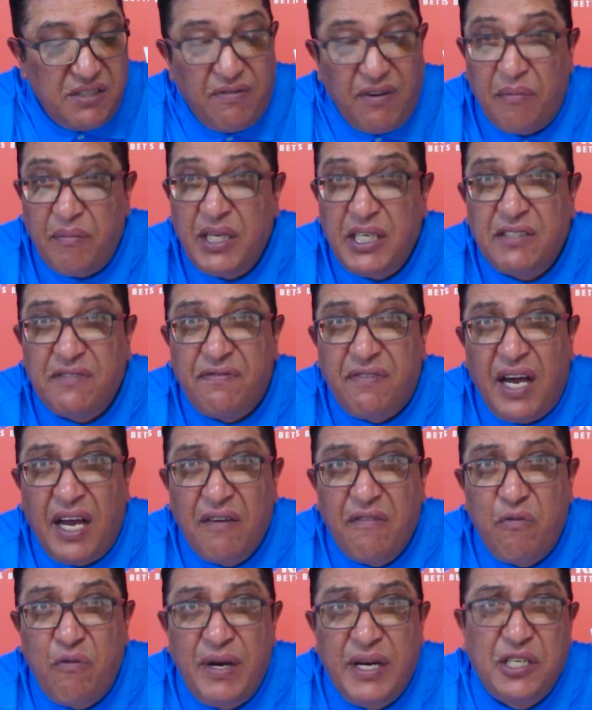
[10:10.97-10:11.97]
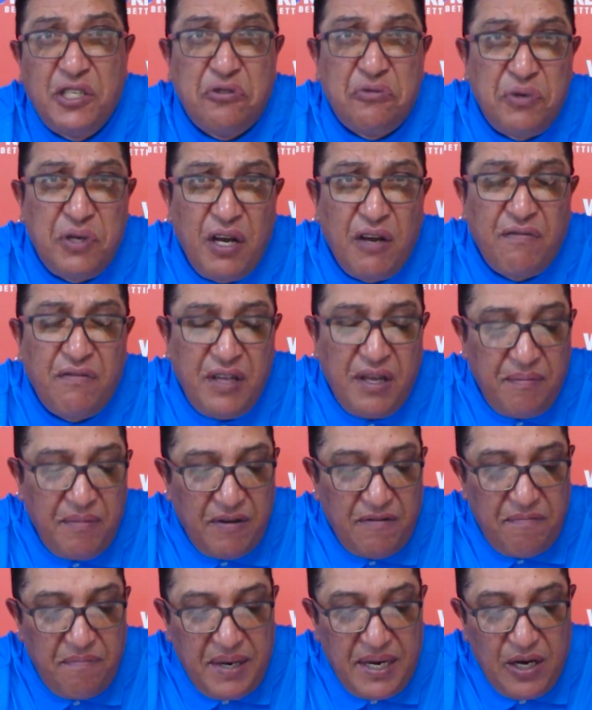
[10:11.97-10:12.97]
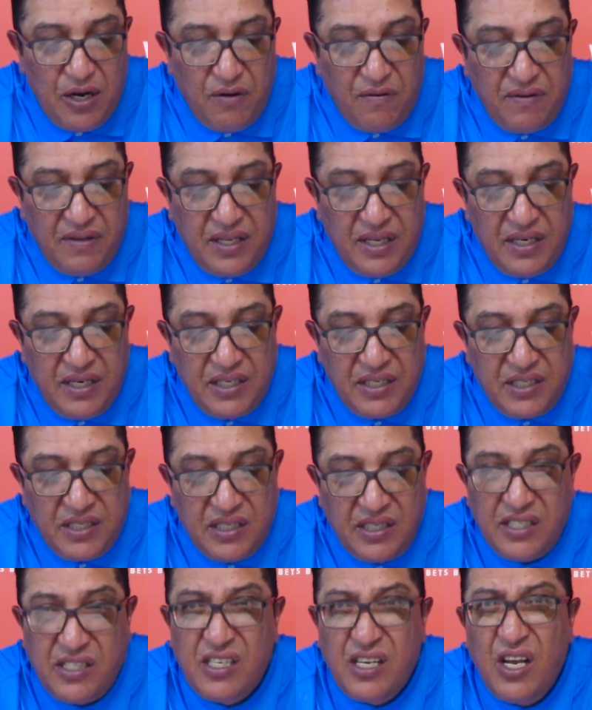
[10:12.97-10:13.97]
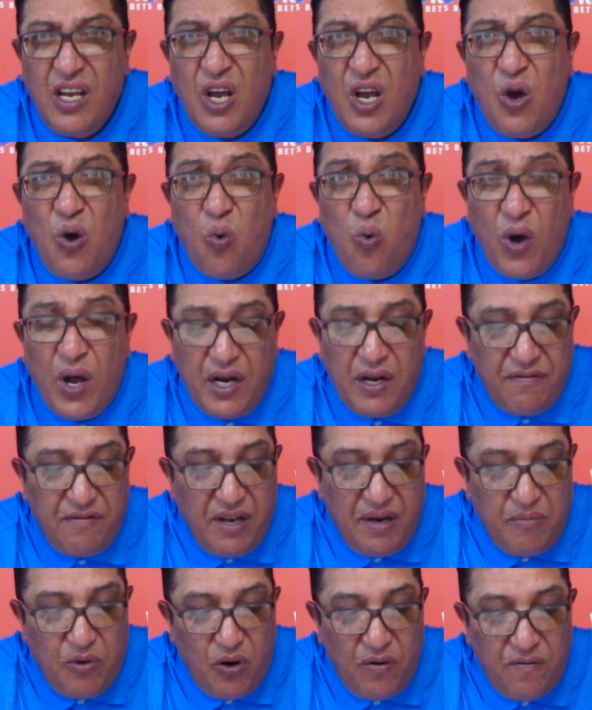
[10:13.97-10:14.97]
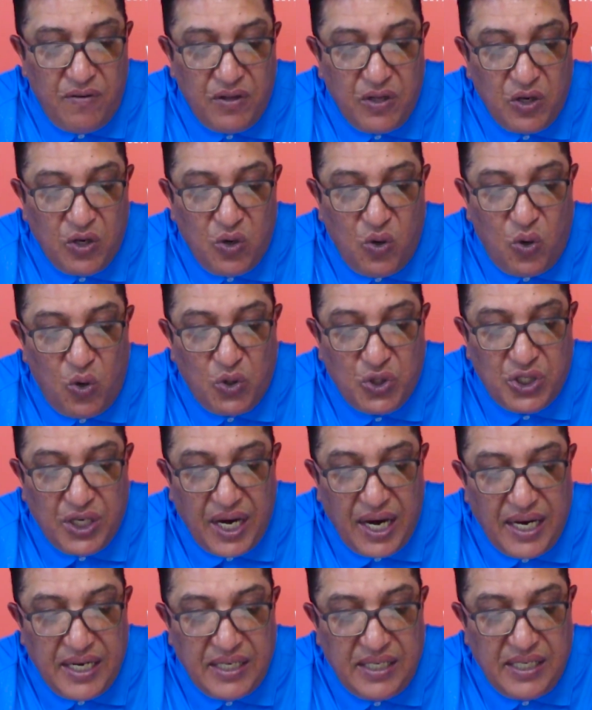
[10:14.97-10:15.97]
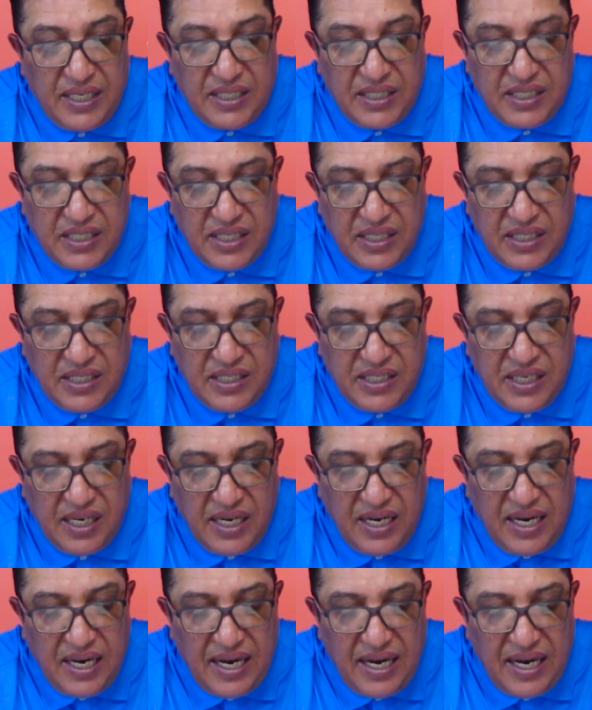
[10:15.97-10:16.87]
From his 5 wins, 3 of them have been over the distance, 1 of them over the course and distance.